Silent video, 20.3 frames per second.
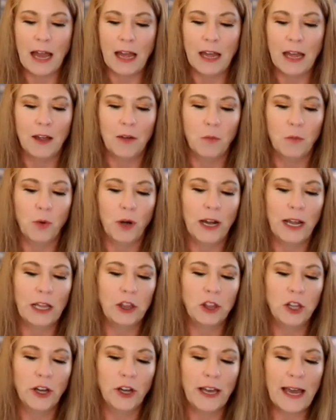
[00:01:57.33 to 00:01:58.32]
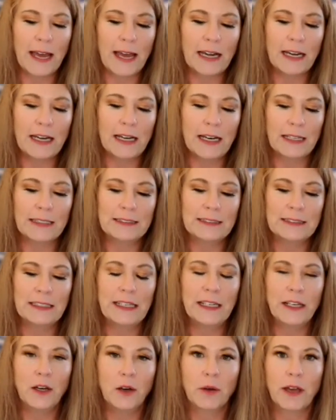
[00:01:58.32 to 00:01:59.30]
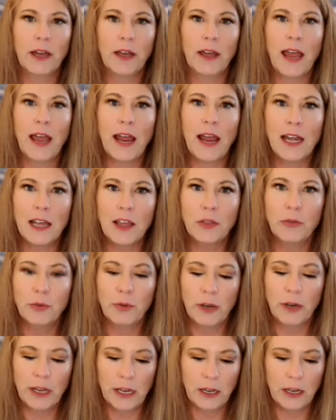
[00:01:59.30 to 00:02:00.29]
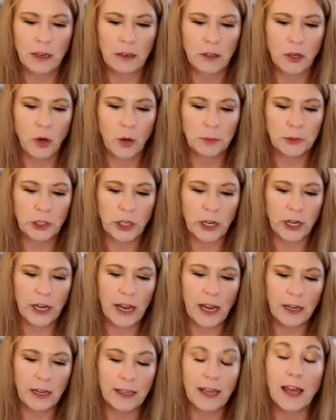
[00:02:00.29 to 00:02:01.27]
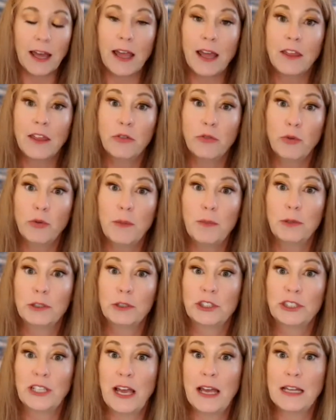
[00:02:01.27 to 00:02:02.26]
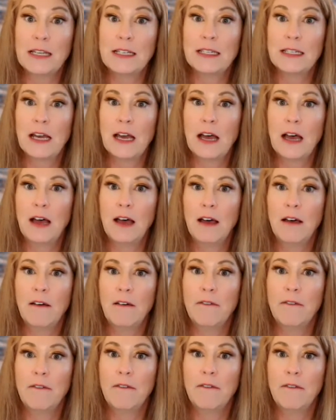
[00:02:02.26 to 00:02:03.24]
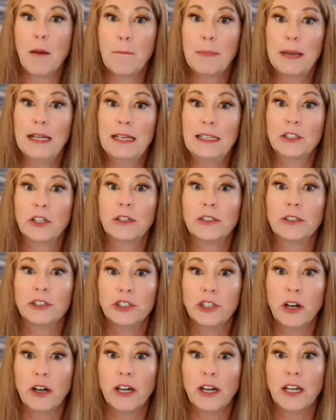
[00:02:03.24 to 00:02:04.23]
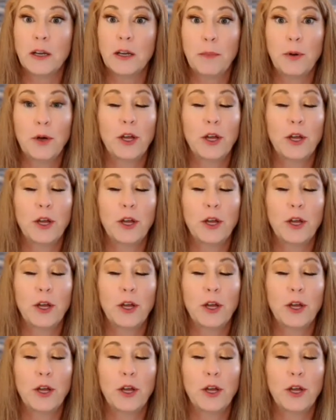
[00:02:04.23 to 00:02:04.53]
When I look at it and I see, okay, 83, no, I'm sorry, yeah, 83% of companies are starting to put